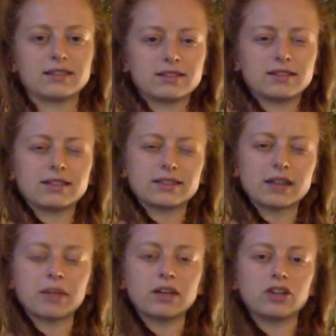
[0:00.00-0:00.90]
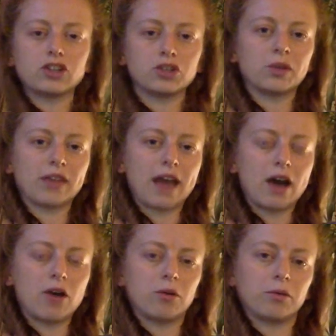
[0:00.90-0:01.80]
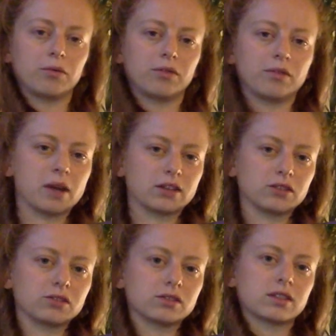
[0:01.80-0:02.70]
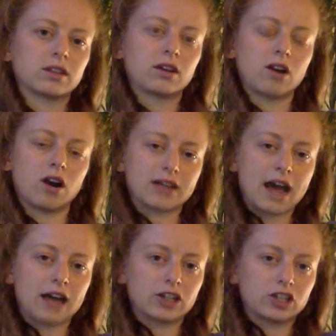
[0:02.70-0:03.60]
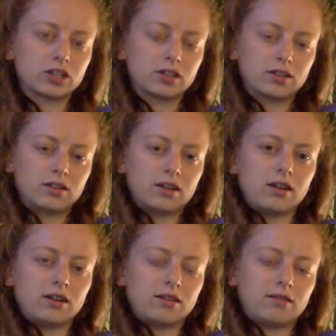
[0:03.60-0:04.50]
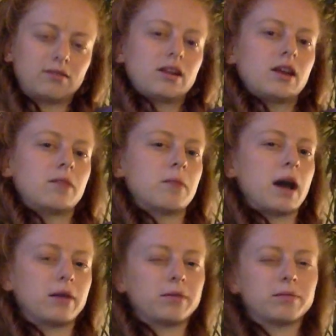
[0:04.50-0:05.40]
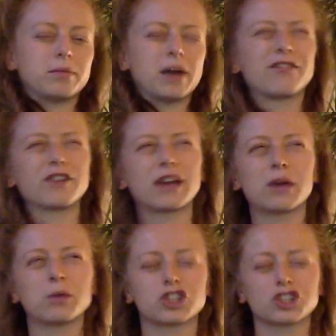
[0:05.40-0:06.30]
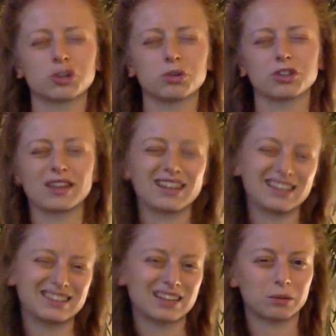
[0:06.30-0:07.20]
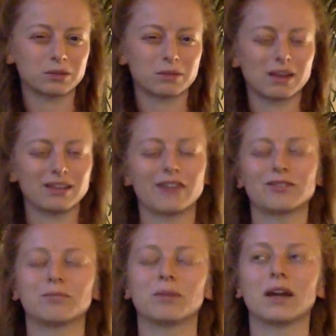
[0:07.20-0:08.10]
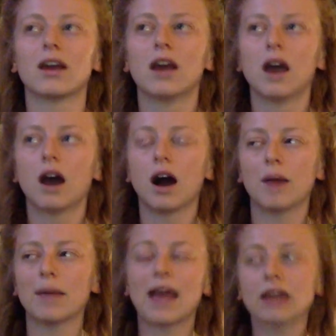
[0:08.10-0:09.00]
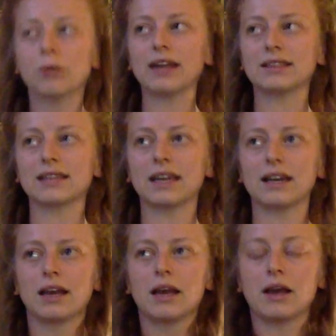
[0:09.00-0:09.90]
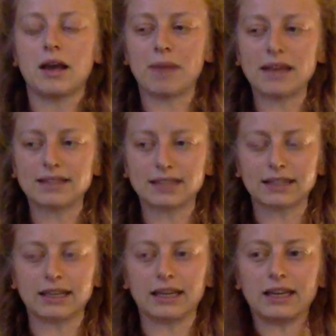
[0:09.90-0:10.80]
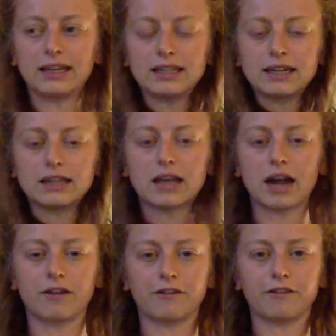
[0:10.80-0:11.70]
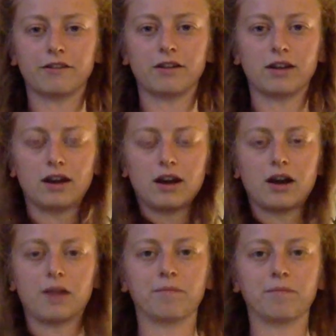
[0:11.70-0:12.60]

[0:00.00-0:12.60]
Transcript: something to do with how the muscles are attached in my, I forget which shoulder, I think he said it was my left, but anyways, it basically, he did a lot of